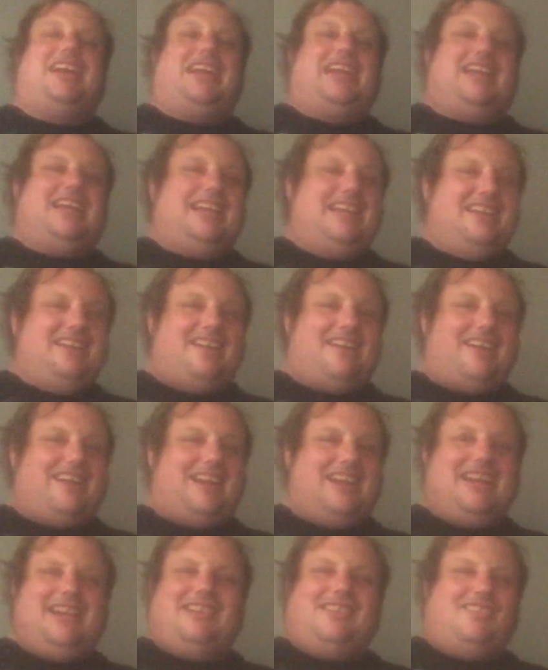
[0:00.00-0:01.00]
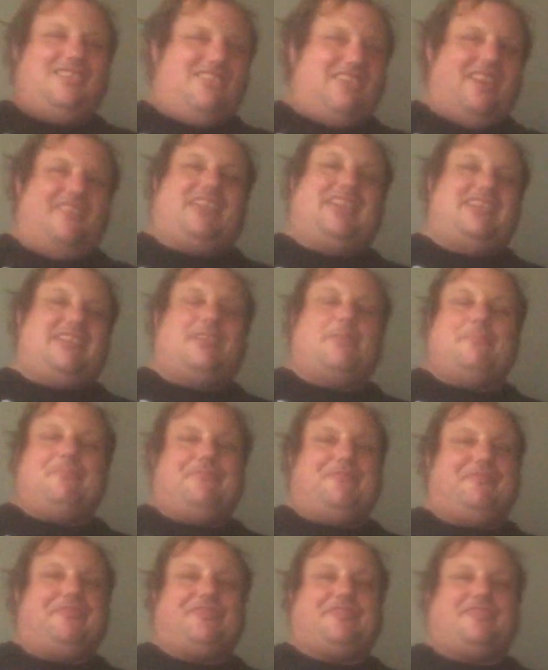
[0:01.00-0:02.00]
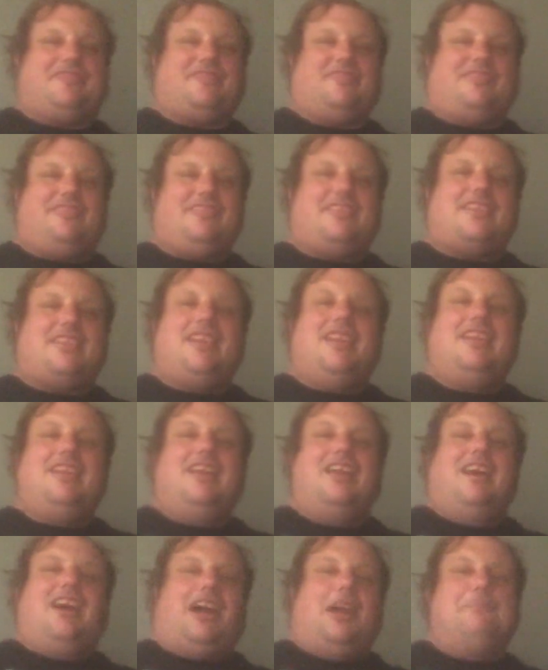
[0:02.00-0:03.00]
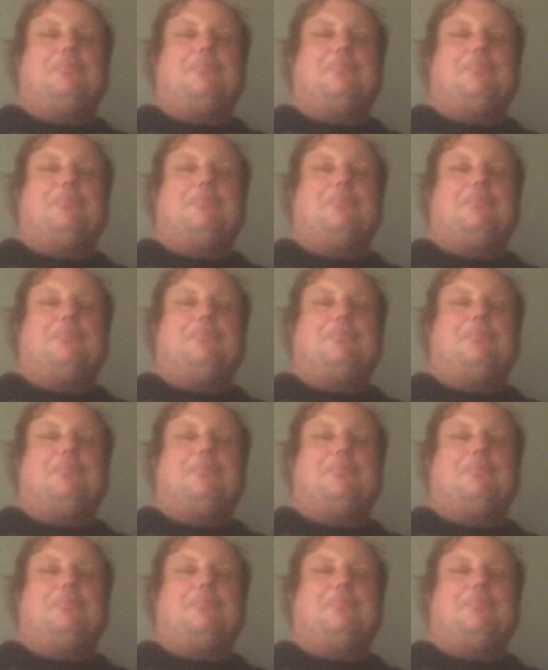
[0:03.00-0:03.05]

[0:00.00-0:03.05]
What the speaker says: and I love it. I